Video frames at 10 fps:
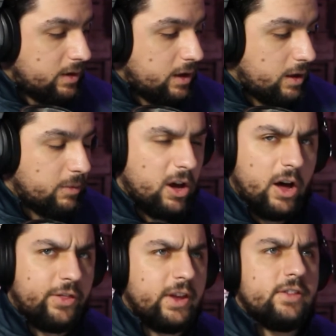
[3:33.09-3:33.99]

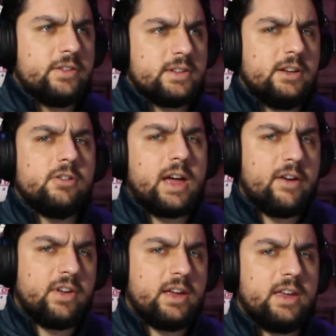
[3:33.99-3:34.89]
I think there's a little
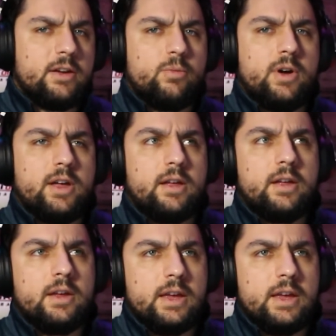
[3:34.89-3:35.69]
caveat here where